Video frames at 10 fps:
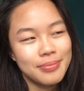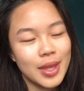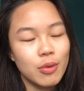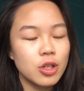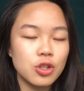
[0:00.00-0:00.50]

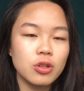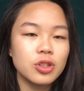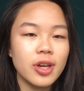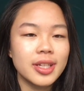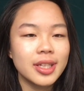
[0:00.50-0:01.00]
They weren't sure,
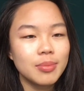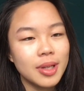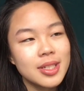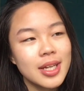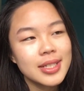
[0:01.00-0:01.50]
so I had to get a
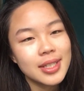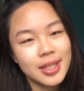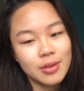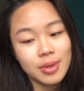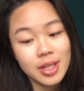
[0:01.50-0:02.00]
blood test
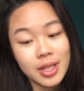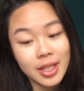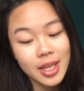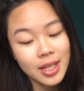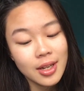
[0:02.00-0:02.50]
and then I went in
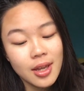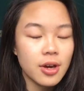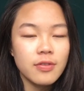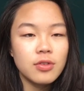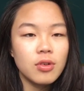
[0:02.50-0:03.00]
again.
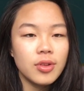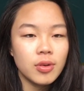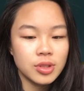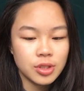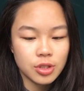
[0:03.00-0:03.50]
Yeah, overall
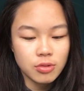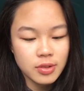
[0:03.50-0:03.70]
that wasn't too